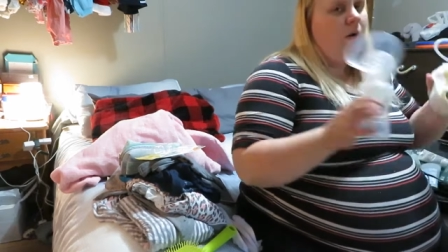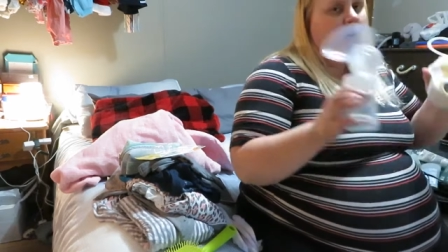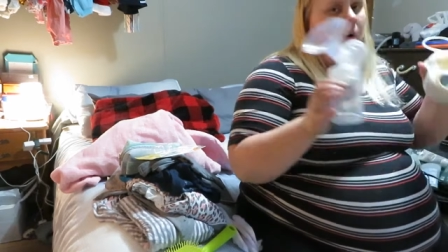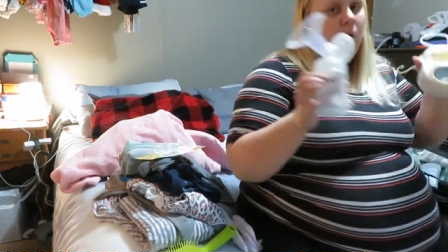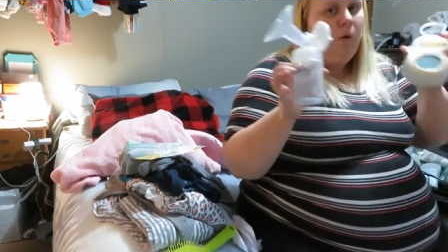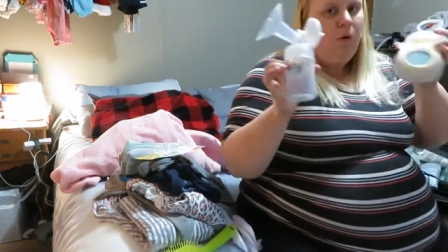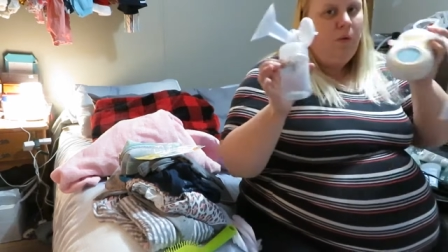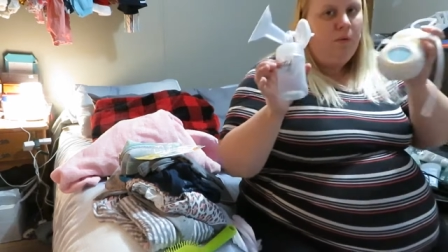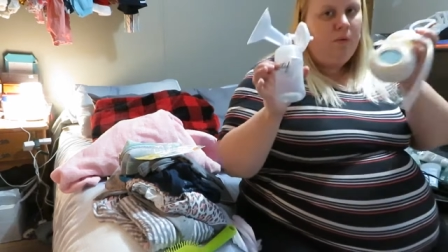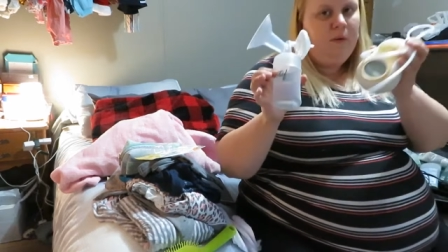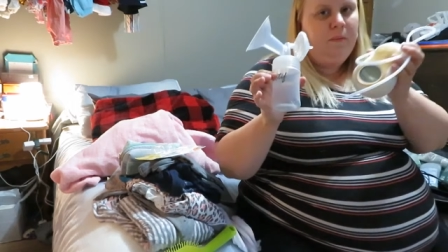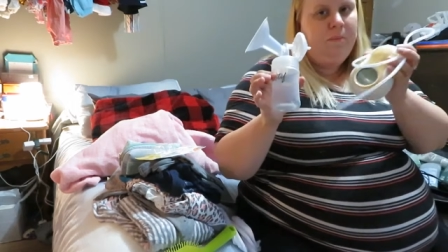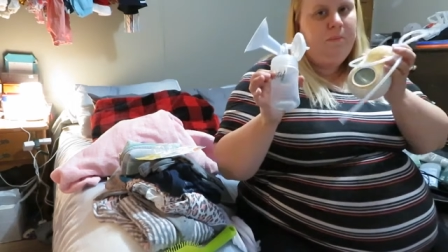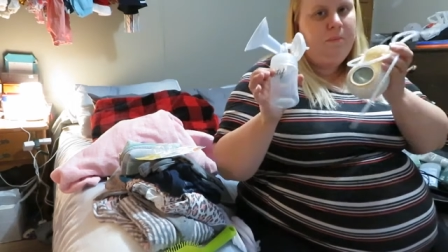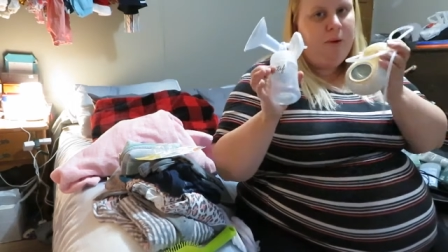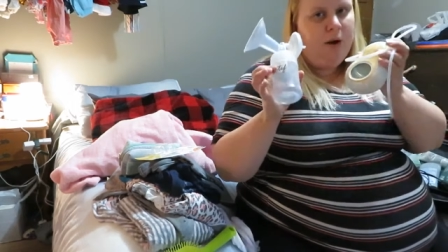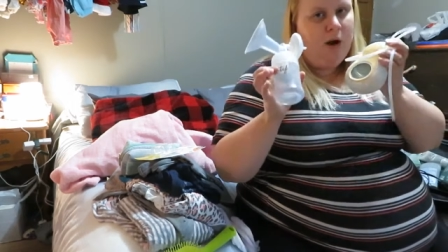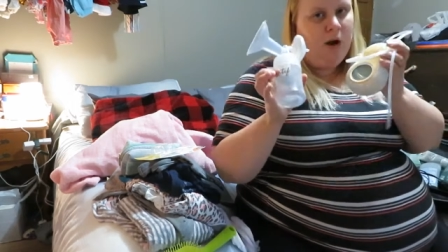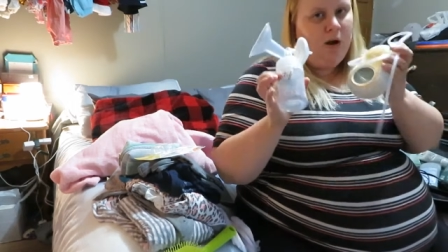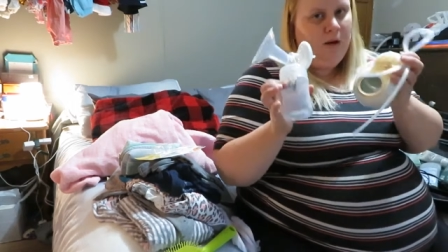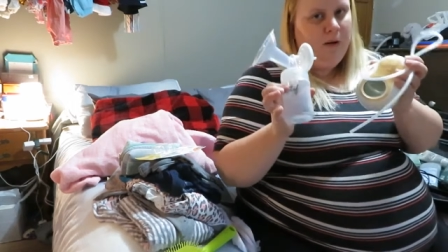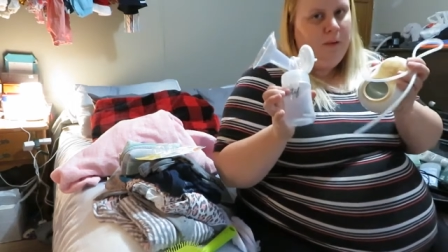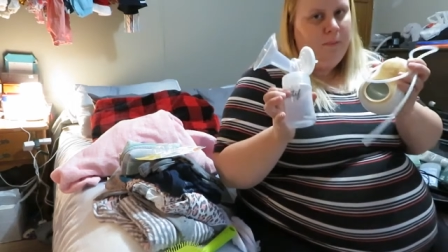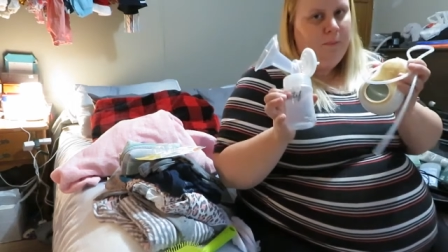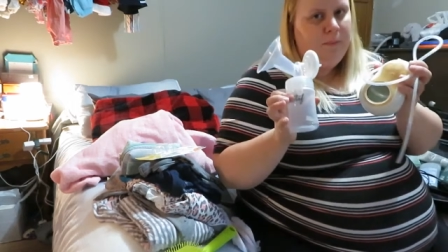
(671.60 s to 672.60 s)
own
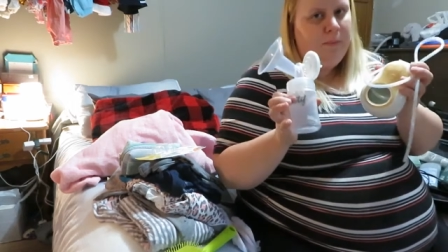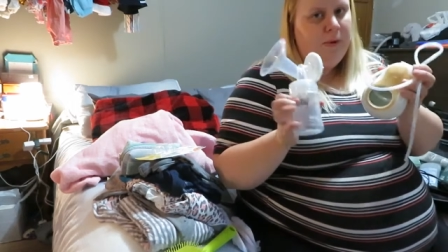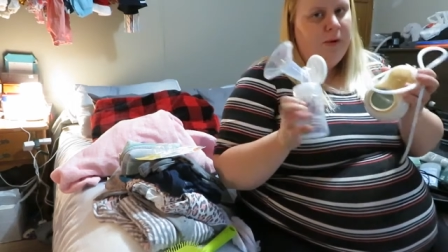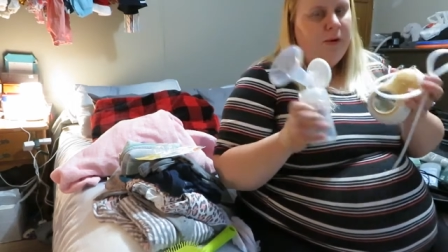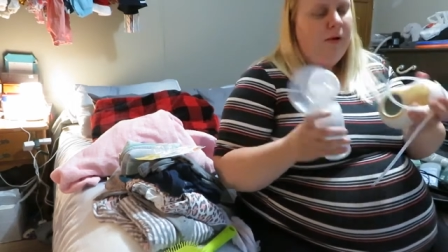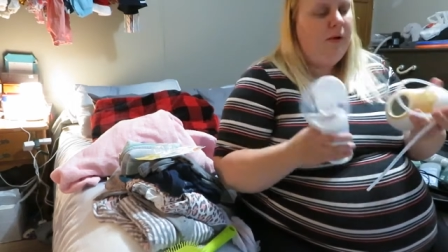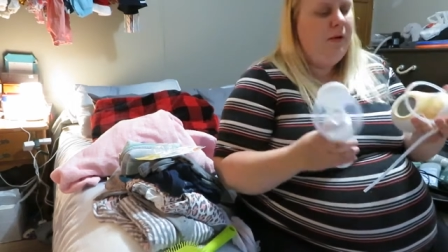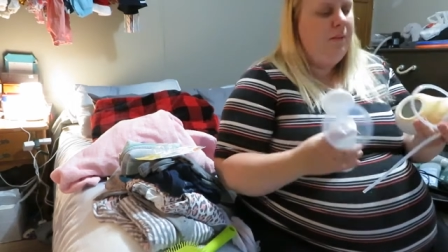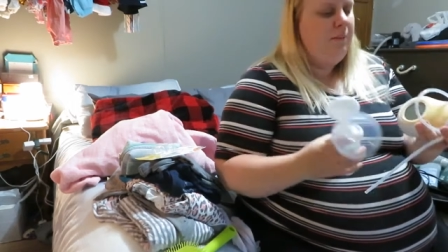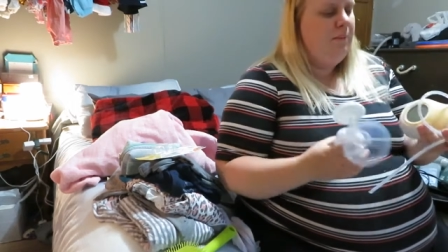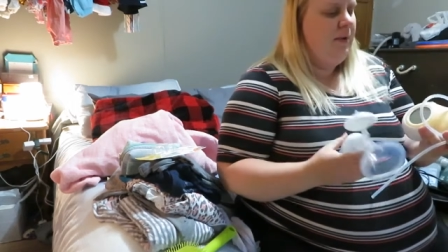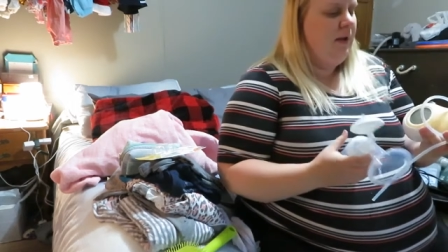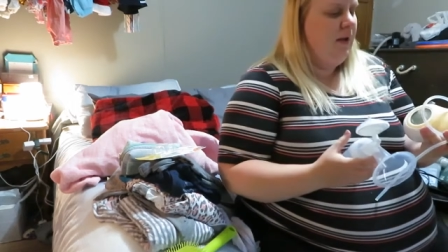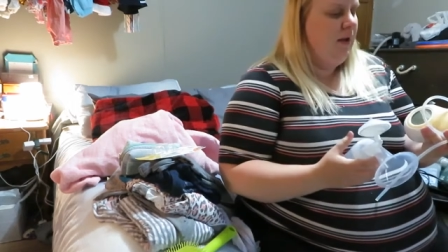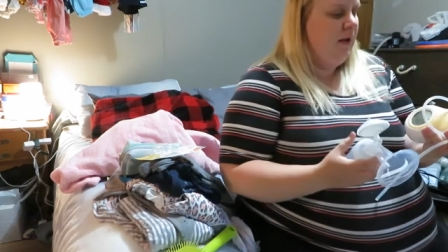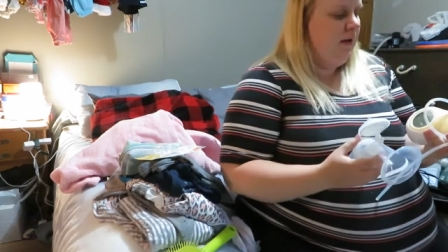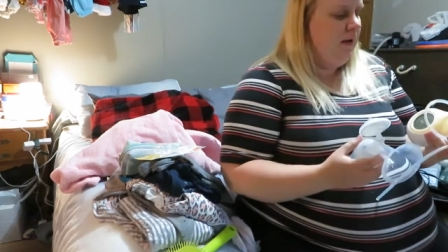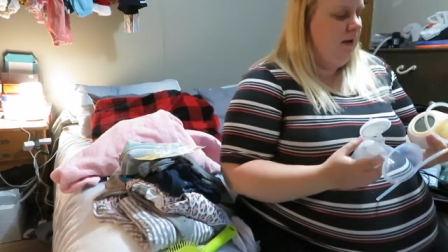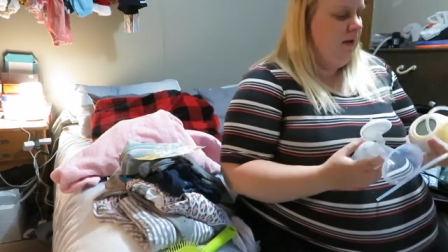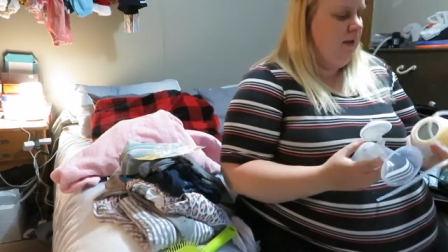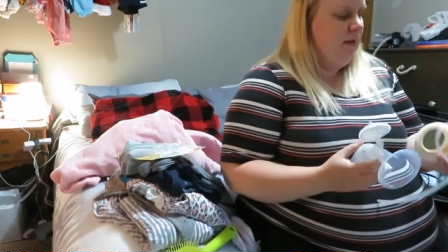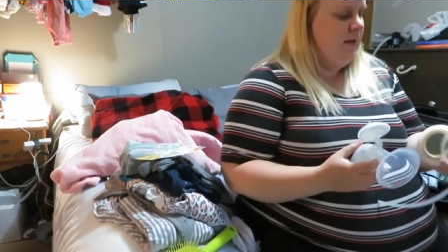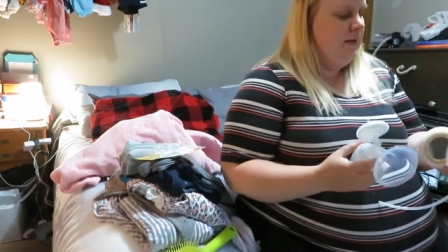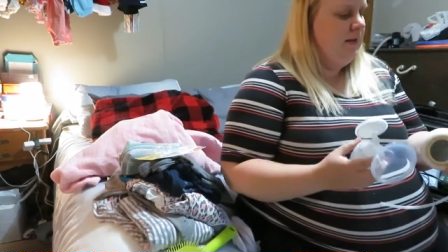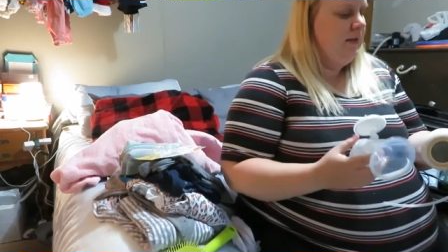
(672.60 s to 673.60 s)
pump
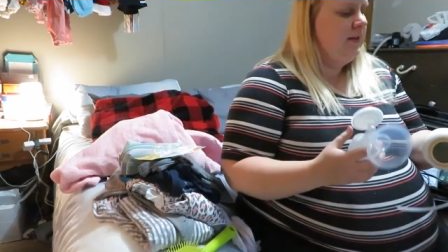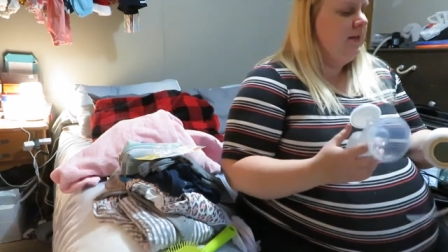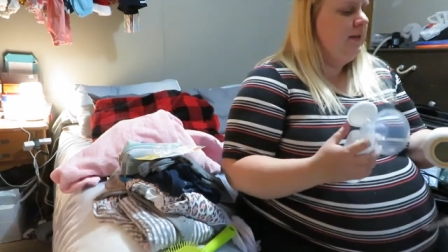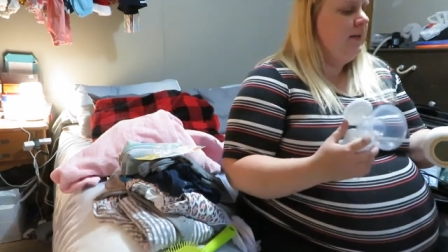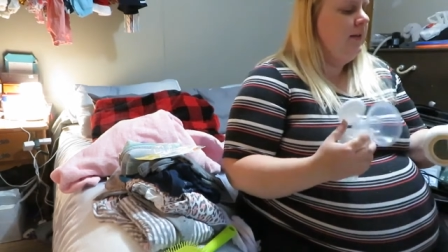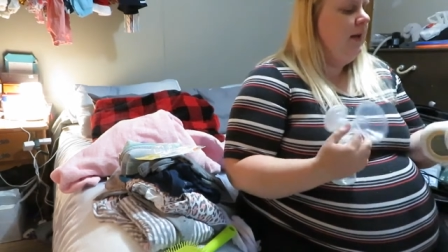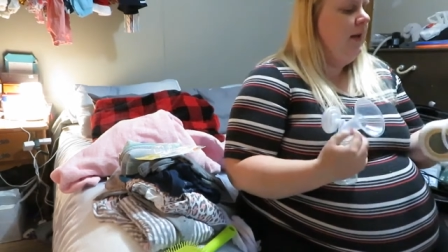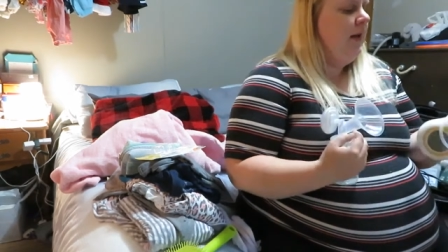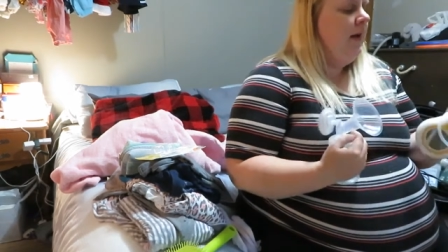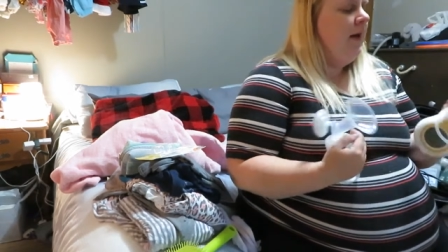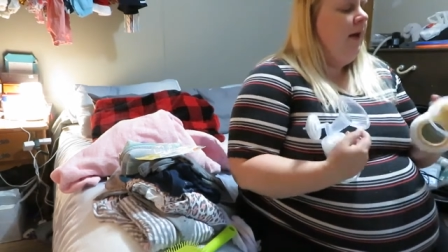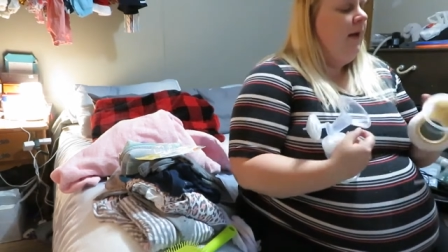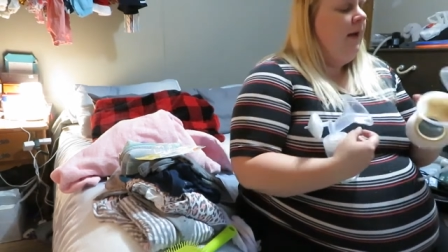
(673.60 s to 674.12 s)
because